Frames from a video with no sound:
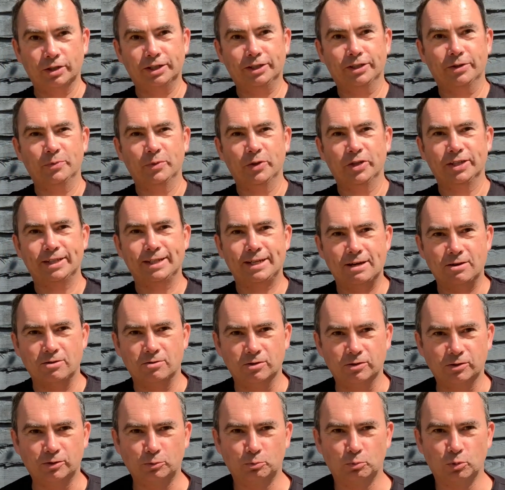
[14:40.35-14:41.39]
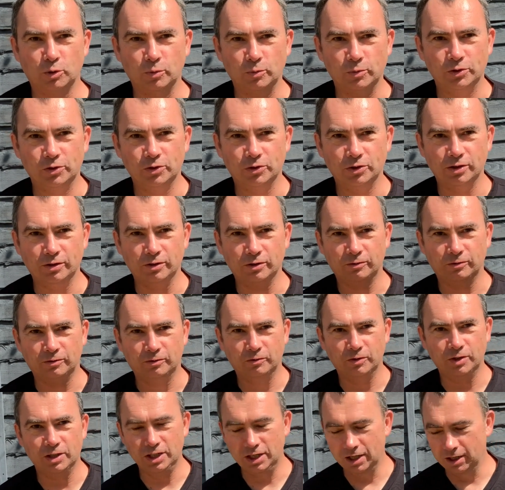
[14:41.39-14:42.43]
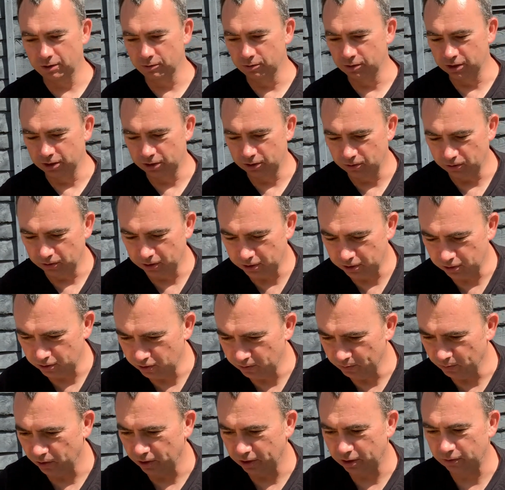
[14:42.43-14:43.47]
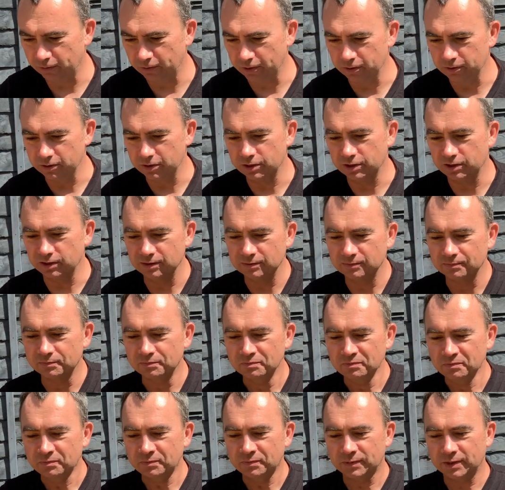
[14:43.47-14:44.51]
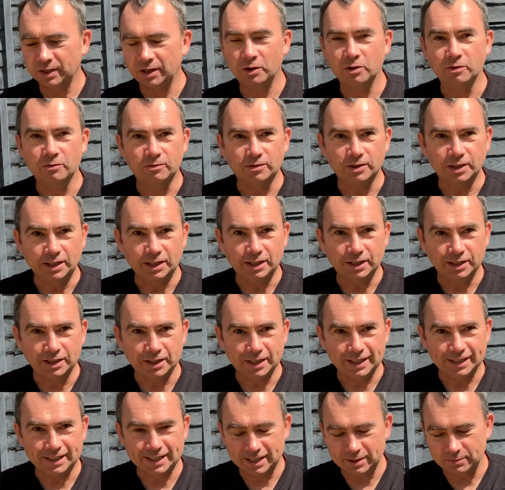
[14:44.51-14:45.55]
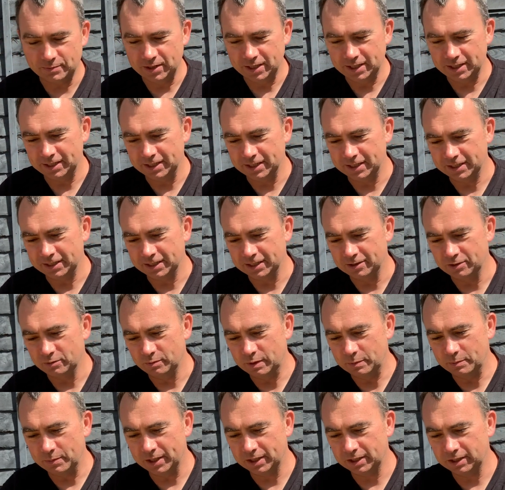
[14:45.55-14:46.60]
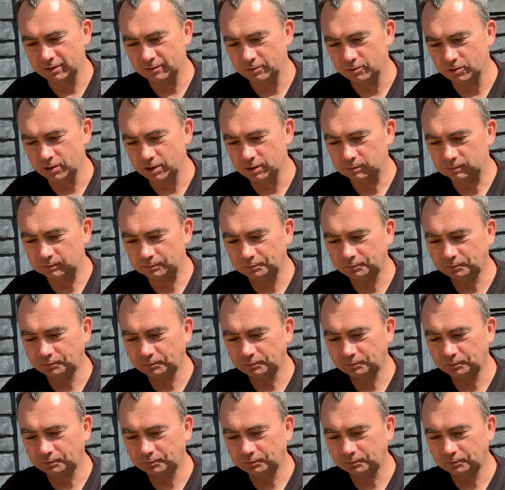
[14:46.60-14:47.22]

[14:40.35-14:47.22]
Some of the sound problems on the video, and just got this new microphone, so hopefully that made things a little bit better for you.